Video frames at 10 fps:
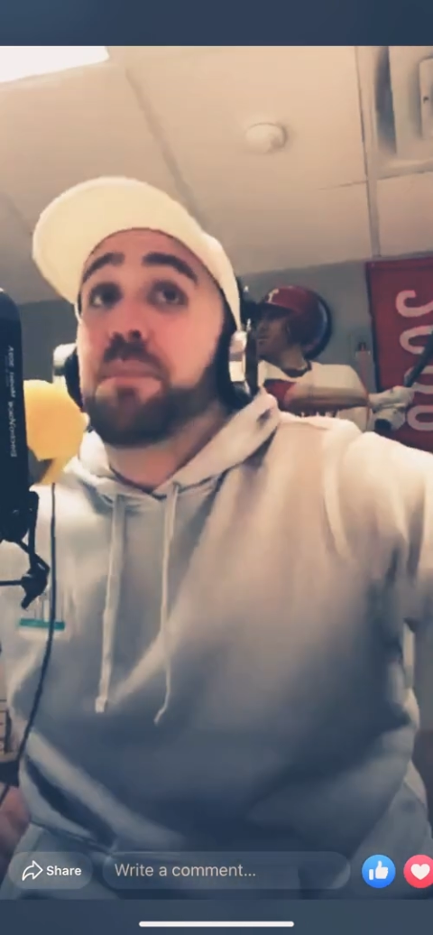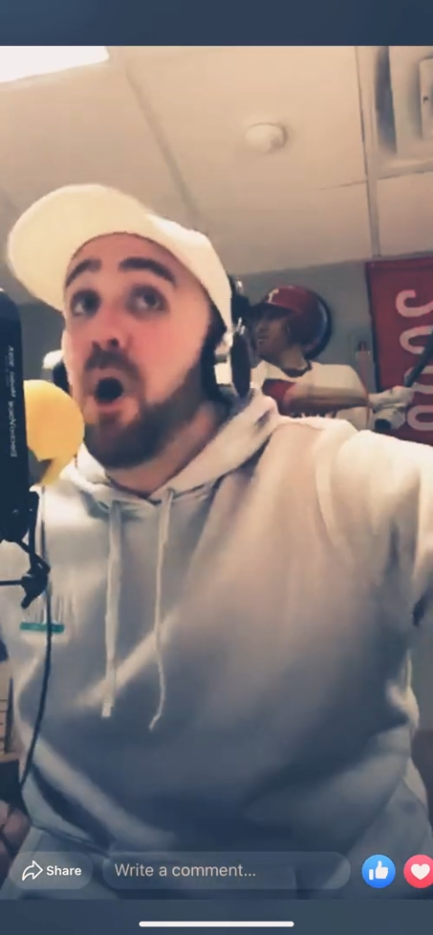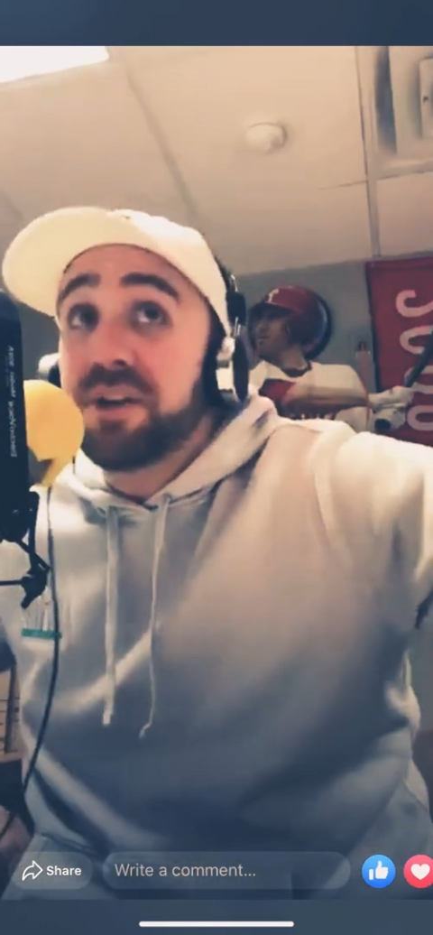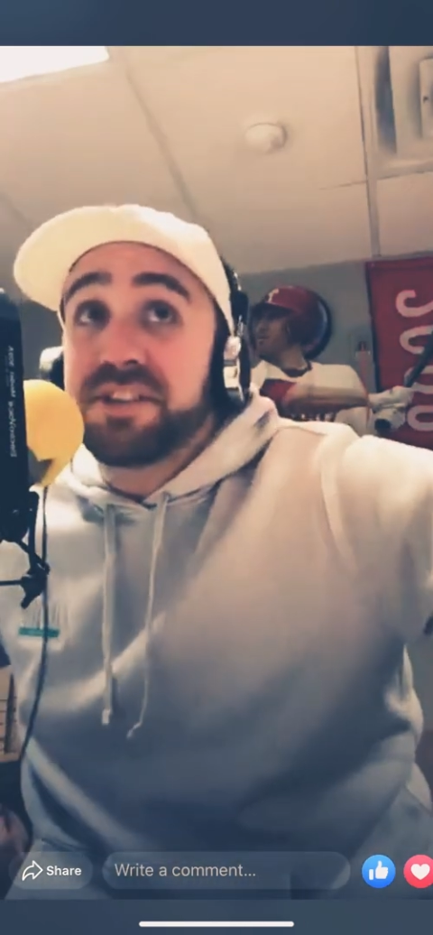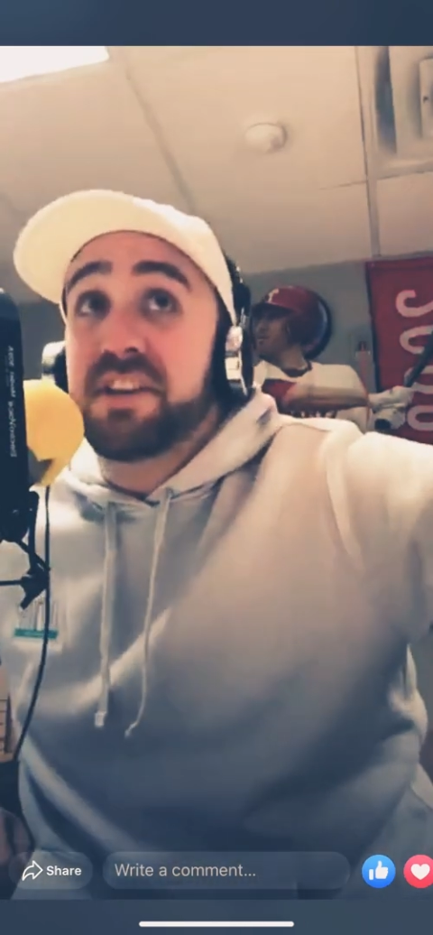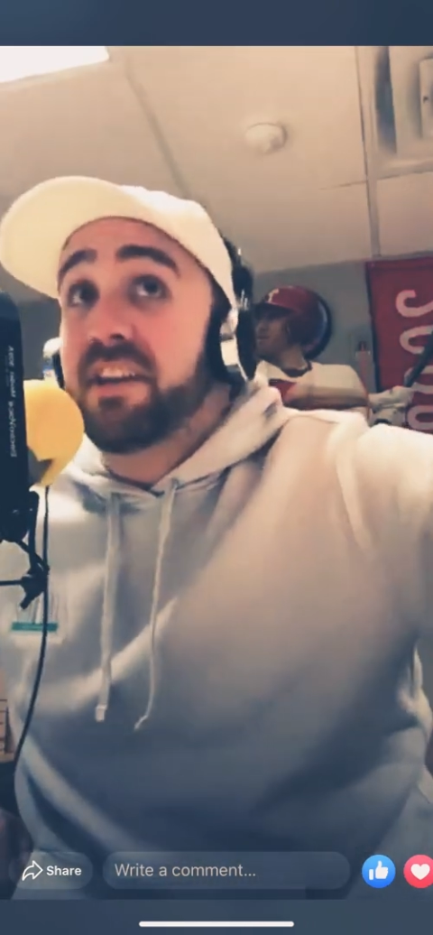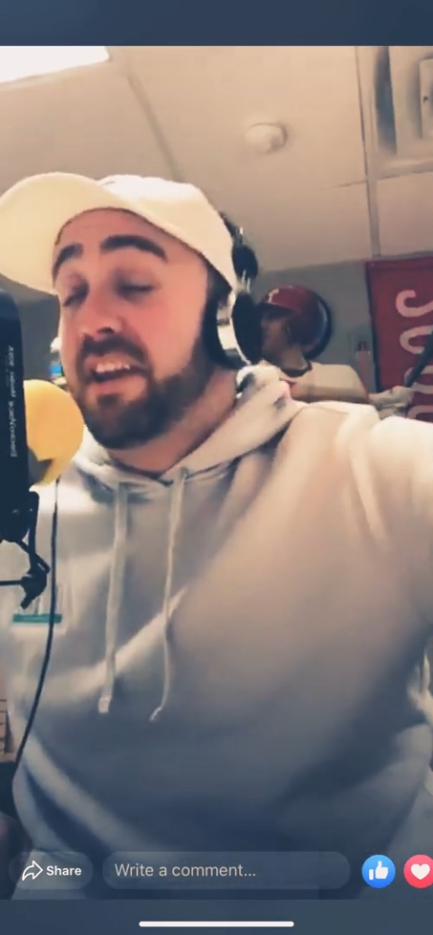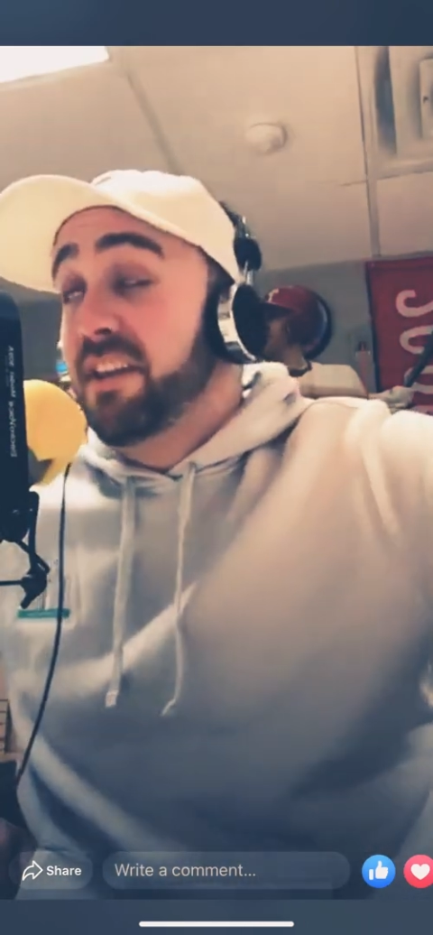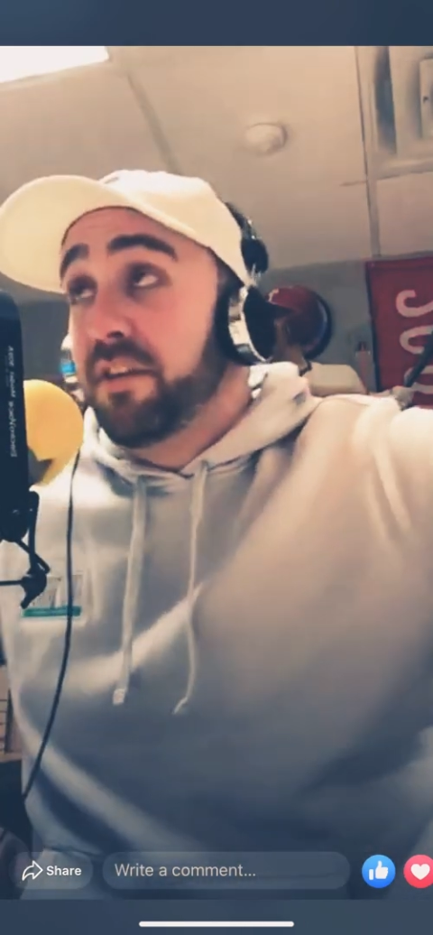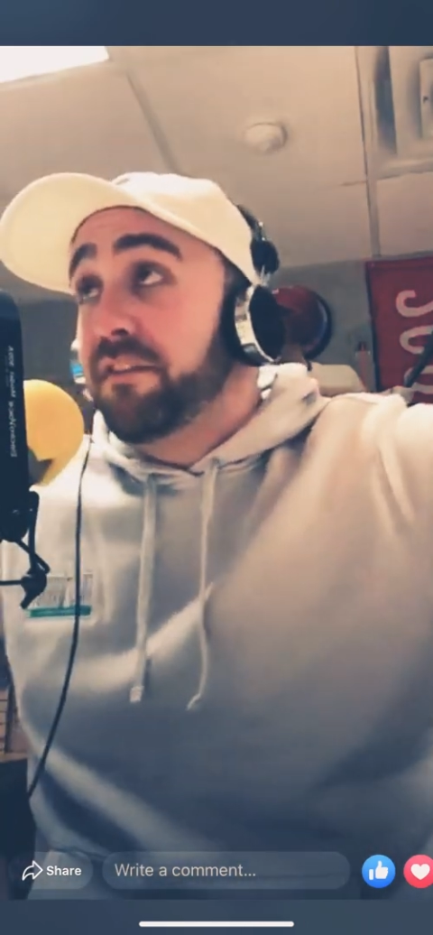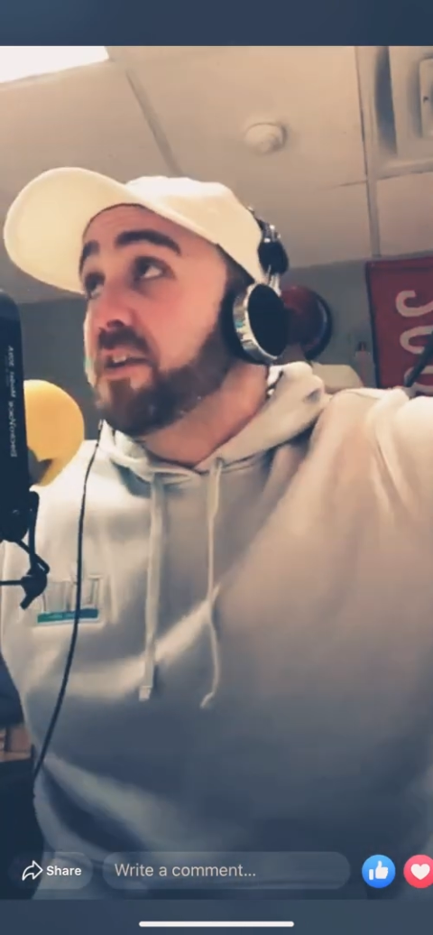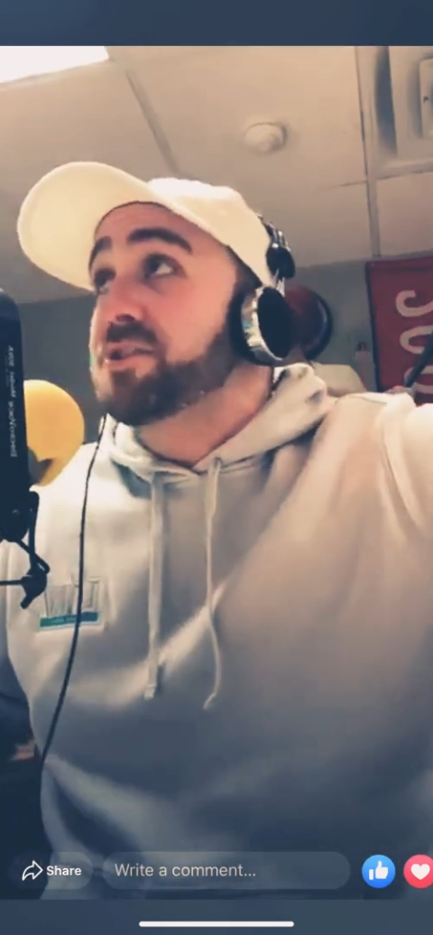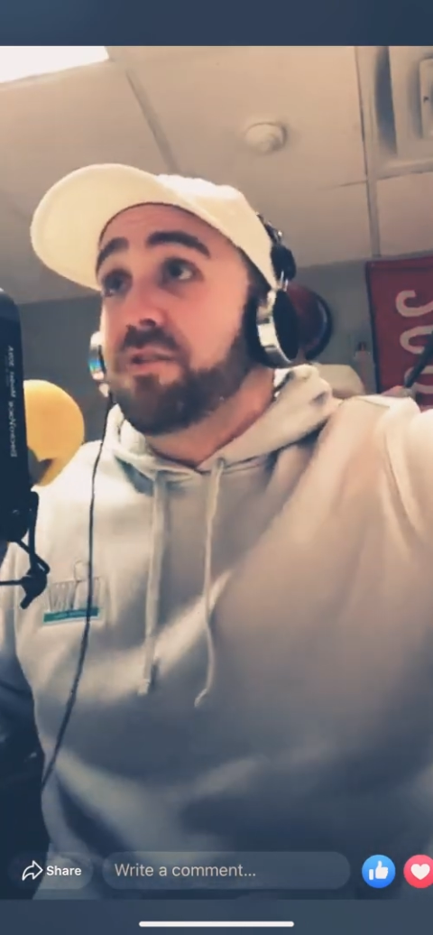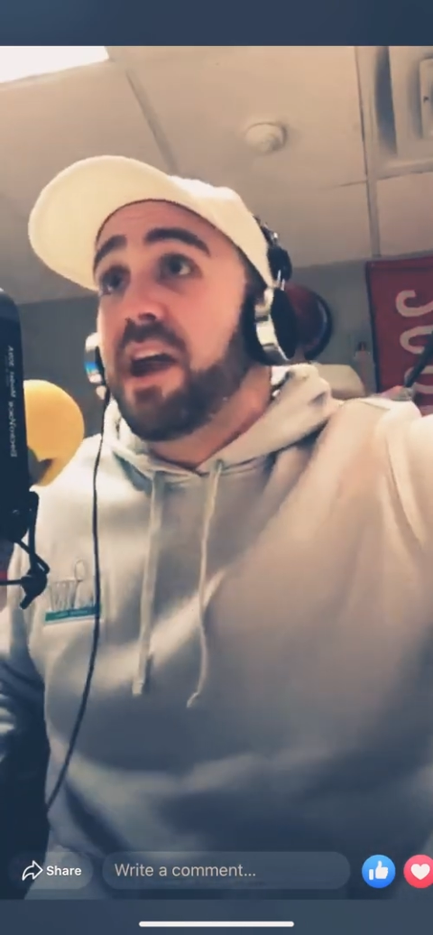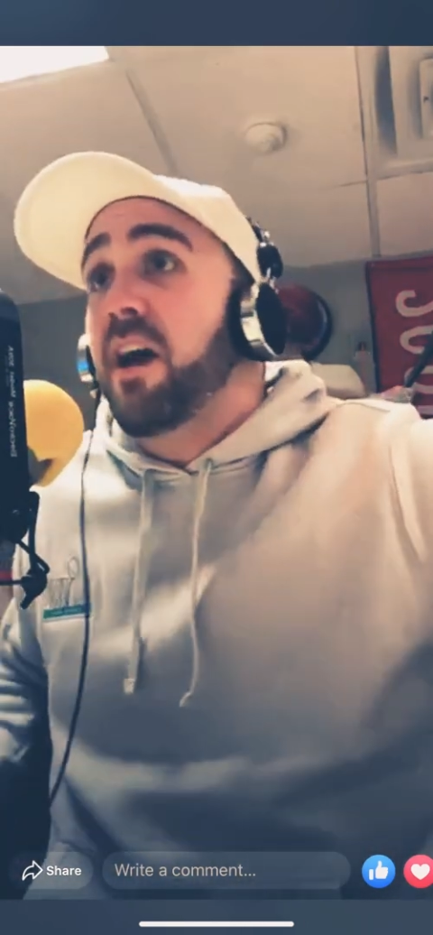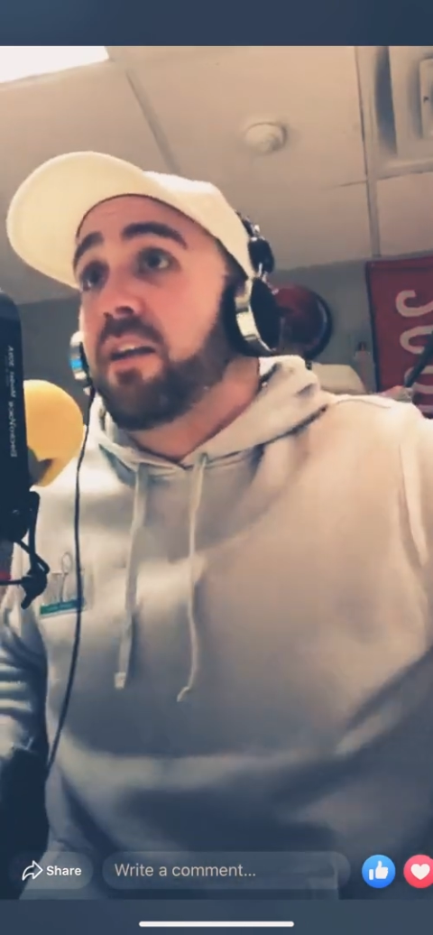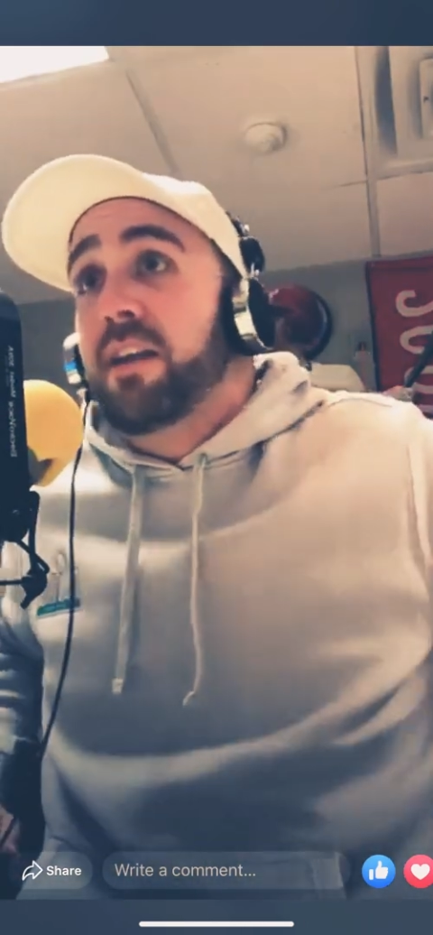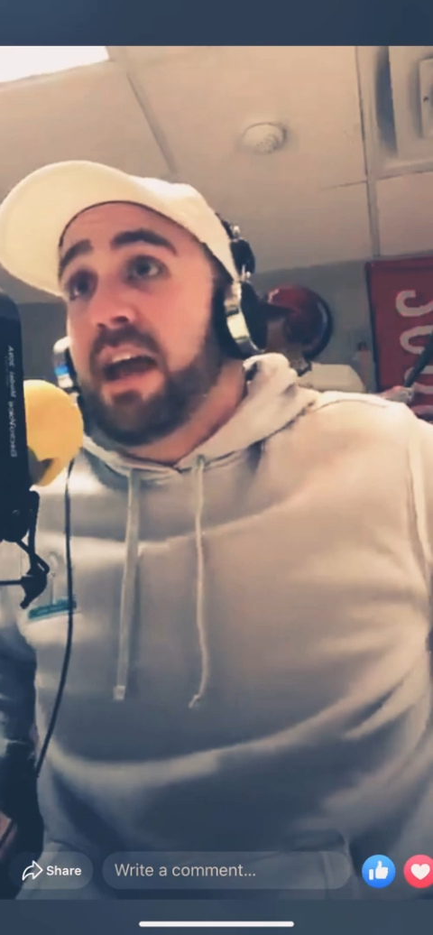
Boston in the first round